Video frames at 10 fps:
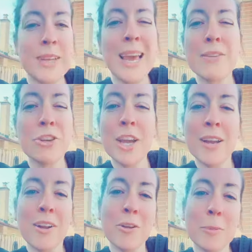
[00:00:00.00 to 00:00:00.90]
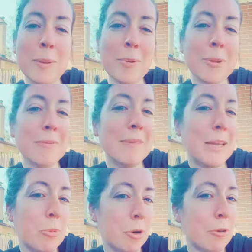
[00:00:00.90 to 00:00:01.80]
Yeah, if she had all her people
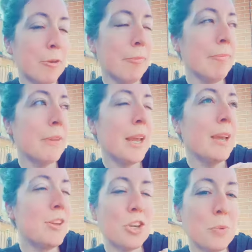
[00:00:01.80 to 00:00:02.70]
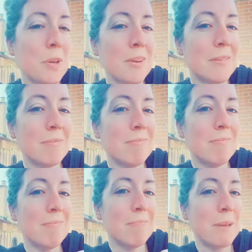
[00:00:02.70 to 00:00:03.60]
in a boardroom, she wouldn't
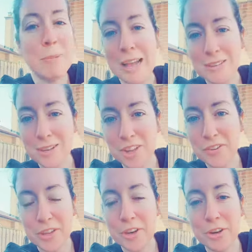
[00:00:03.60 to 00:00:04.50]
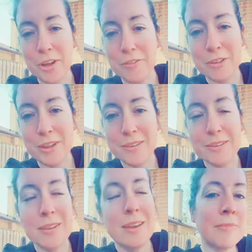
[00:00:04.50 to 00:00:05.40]
be blasted all over the internet for
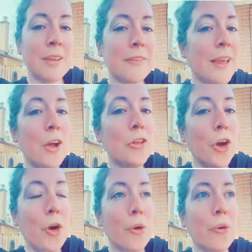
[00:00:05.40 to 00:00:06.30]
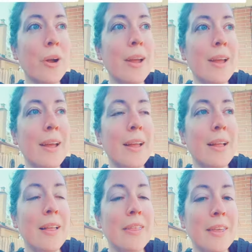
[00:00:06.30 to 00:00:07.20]
this. They all know
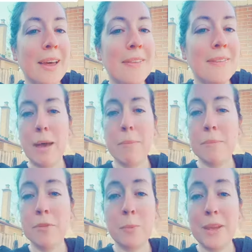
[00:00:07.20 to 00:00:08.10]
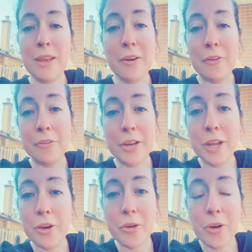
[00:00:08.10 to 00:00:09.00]
that them speaking on a
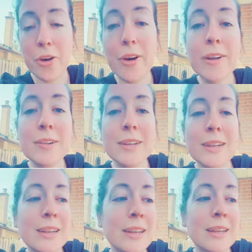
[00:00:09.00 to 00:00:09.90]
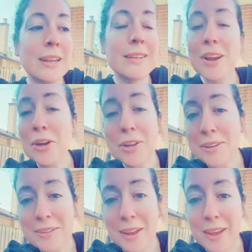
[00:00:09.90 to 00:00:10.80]
video call is not
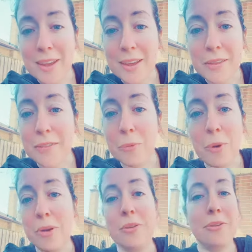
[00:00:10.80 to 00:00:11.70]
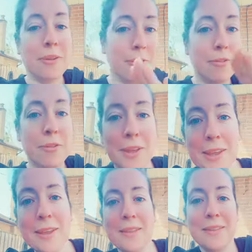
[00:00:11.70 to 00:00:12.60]
gonna stay in the walls of
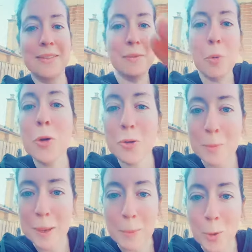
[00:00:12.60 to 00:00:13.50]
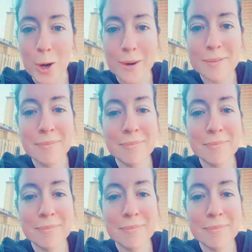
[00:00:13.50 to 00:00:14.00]
the boardroom anymore.